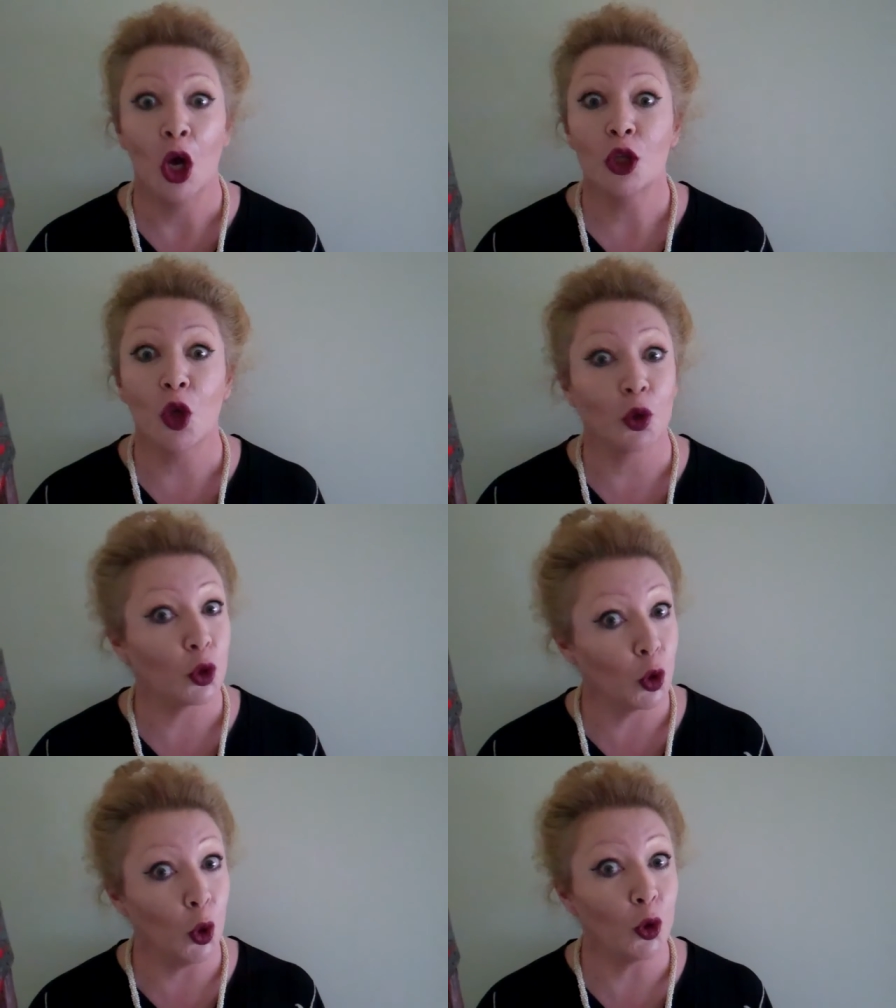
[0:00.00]
So
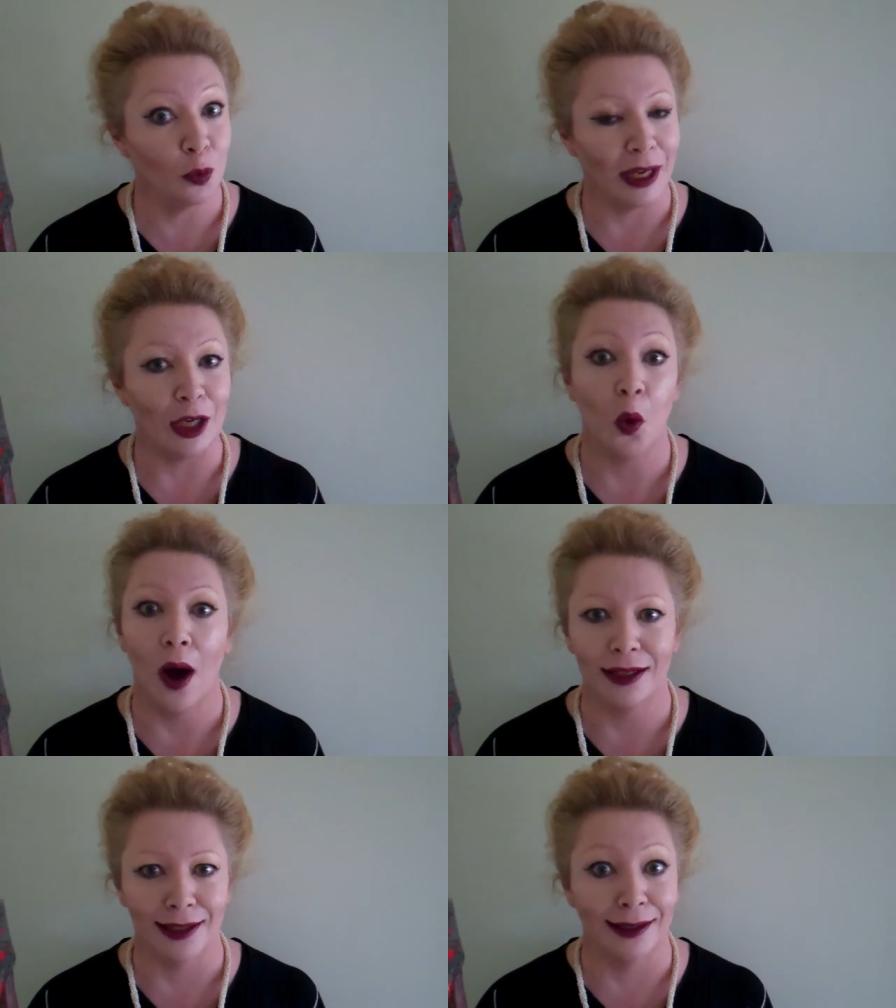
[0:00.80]
it could be
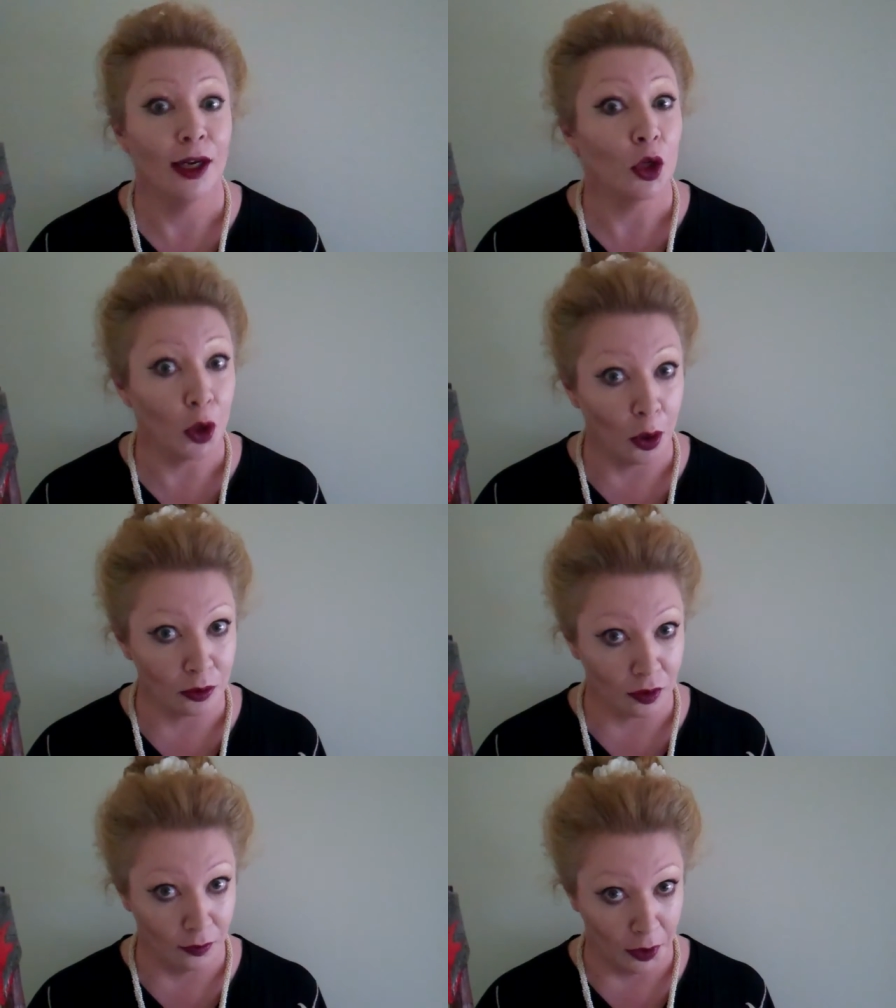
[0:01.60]
quite a
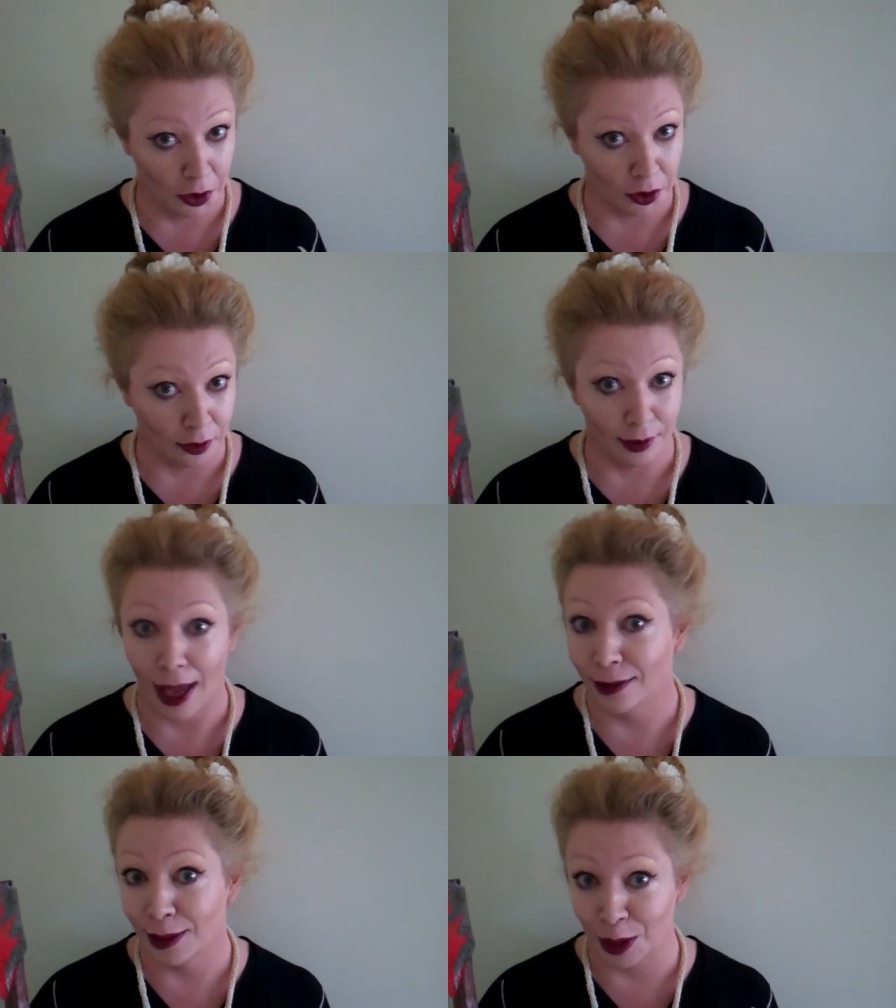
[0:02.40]
controversial
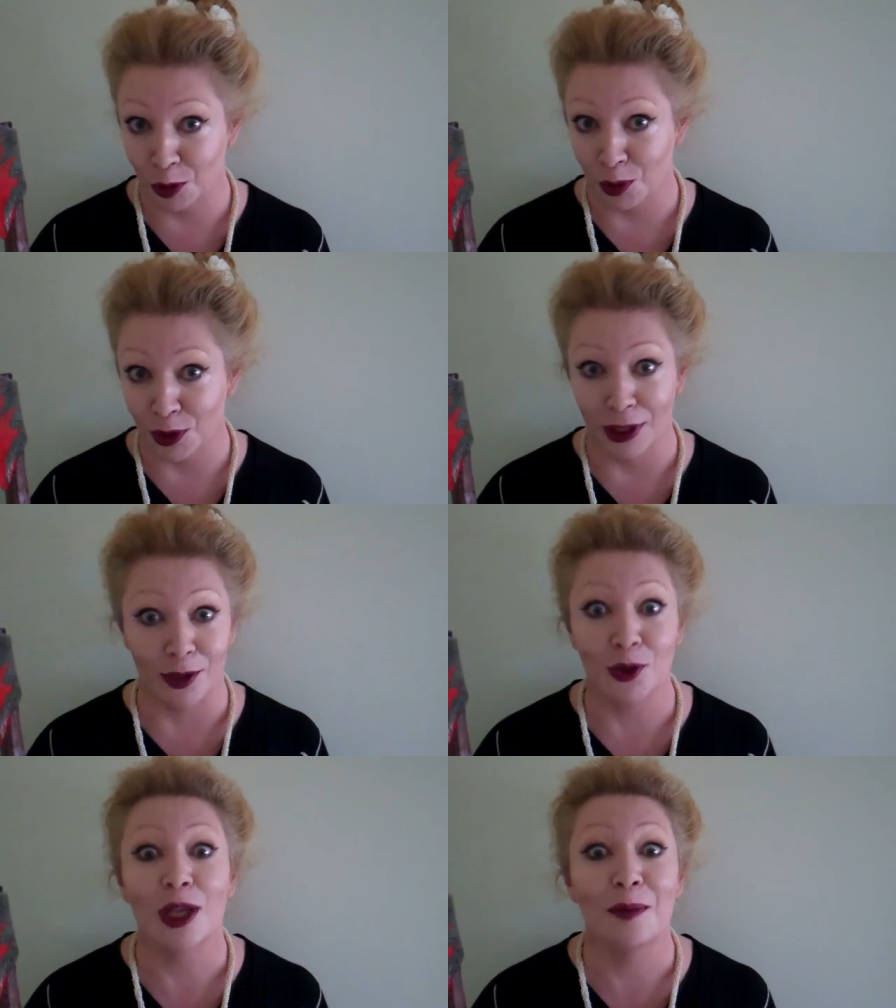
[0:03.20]
and an
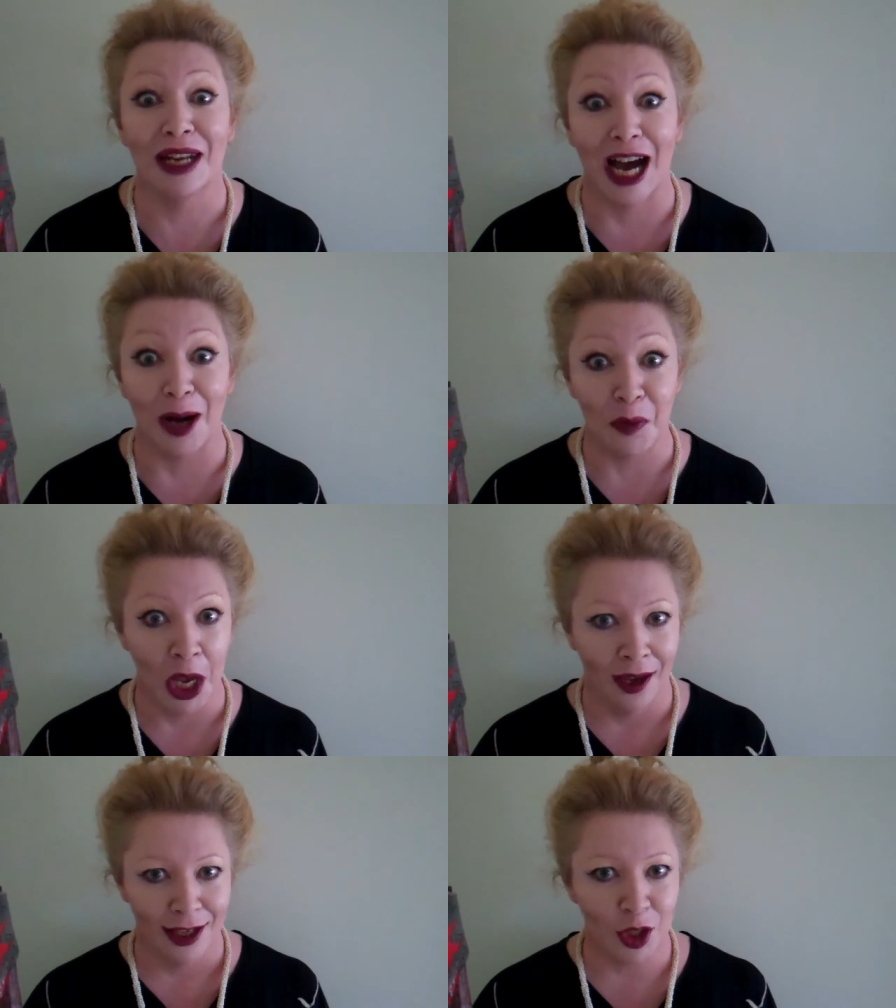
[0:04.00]
interesting seminar,
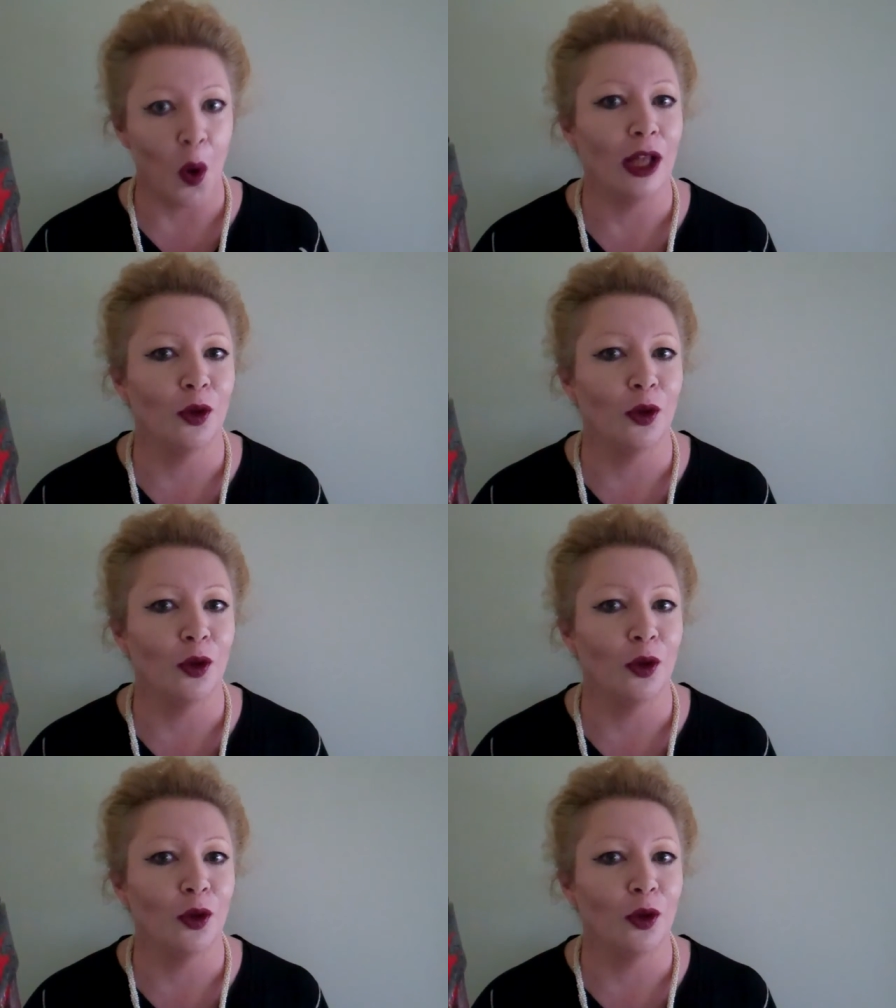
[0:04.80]
so I